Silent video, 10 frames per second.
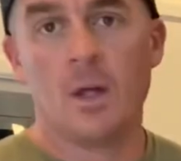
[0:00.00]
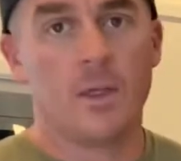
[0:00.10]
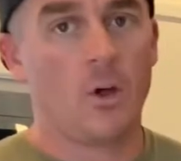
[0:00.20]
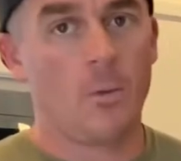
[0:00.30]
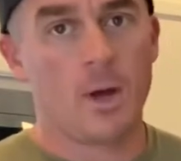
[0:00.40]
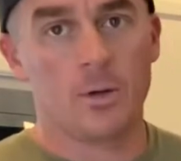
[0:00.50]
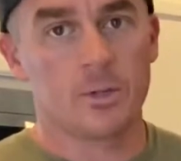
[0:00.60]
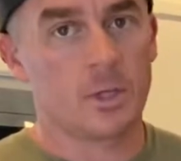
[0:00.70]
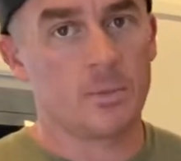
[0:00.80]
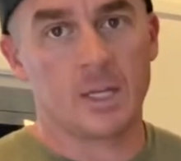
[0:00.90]
thaw them out and cook
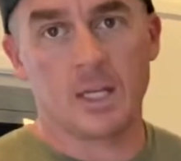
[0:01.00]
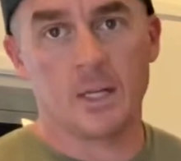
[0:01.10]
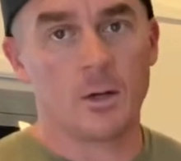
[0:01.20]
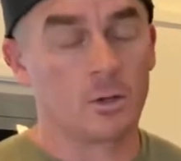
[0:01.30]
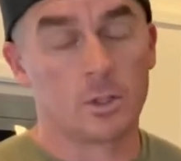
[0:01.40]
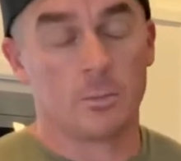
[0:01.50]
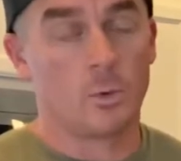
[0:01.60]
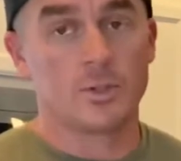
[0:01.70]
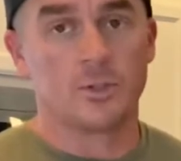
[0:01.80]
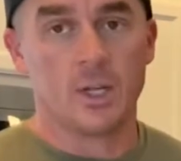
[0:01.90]
them again, or cook them once
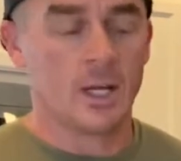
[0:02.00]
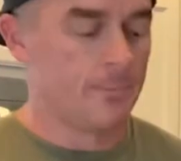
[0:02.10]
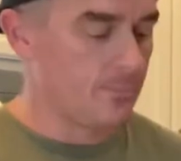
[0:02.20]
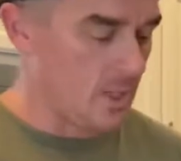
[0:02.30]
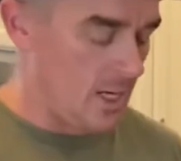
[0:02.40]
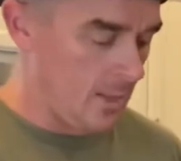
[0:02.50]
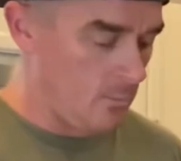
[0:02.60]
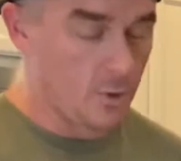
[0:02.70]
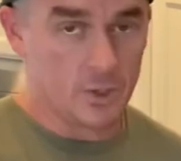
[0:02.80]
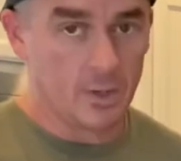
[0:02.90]
they're done,
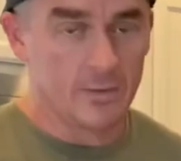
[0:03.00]
once you're ready